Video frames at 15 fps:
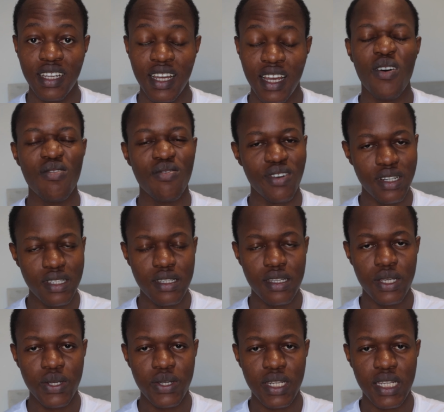
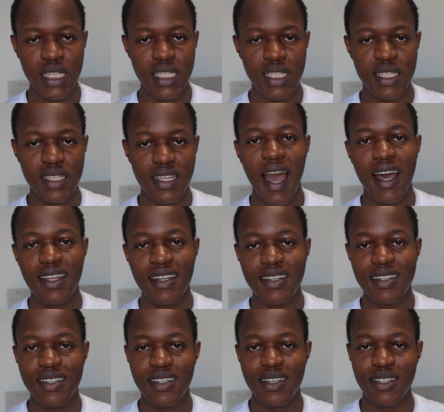converting units, and